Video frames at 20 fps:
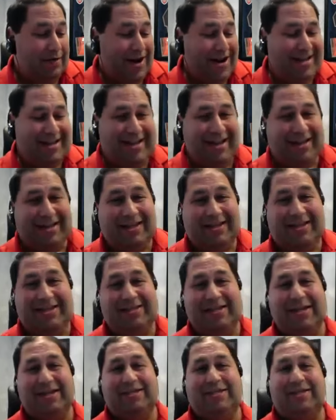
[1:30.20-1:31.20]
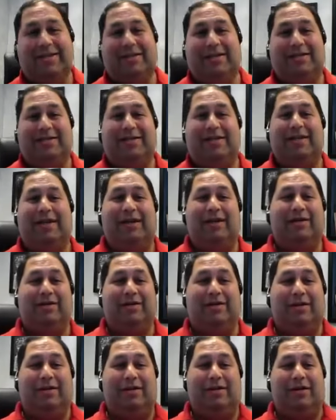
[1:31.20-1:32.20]
Frankly, I think these guys are going to sit
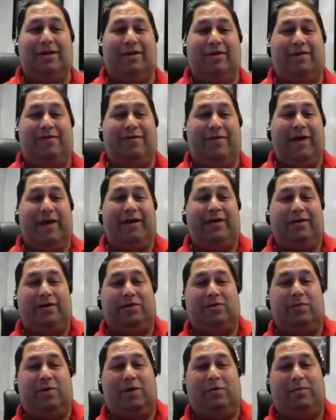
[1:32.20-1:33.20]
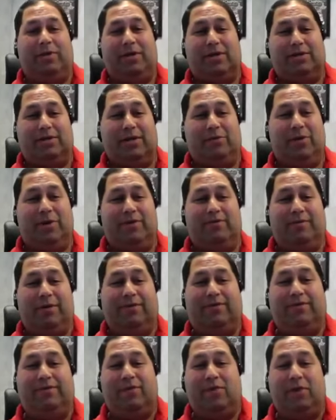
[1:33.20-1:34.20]
out the final as well because they want to
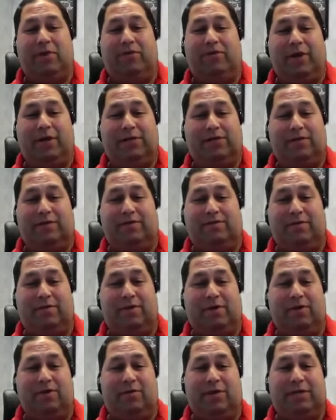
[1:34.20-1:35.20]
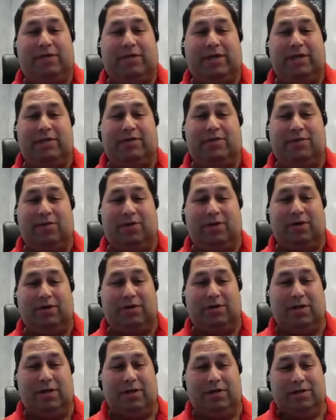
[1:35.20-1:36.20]
be fully rested for the USA tour
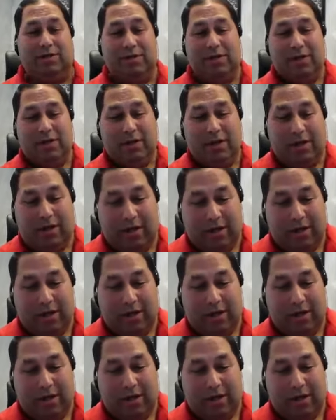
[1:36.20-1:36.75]
that starts